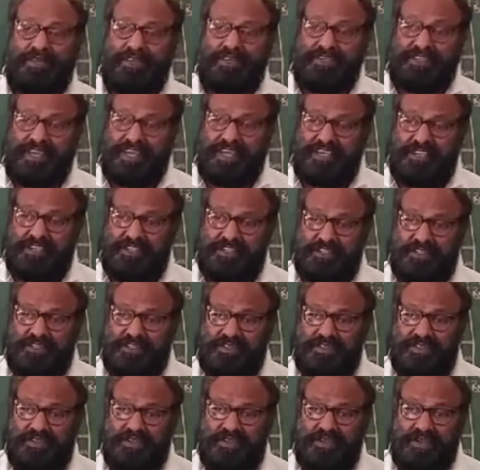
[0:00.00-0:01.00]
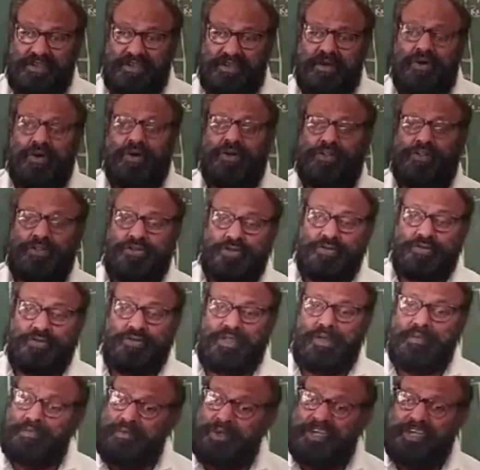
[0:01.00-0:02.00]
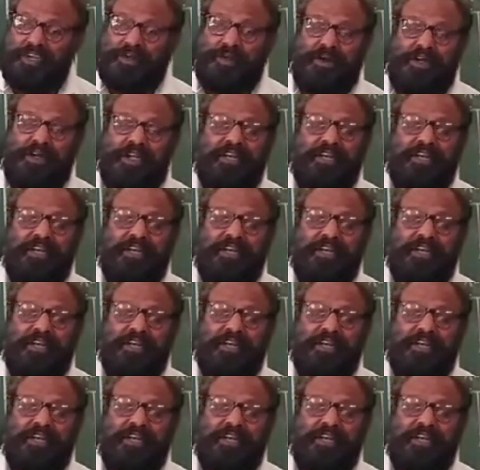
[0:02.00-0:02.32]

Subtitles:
transactions all through the period.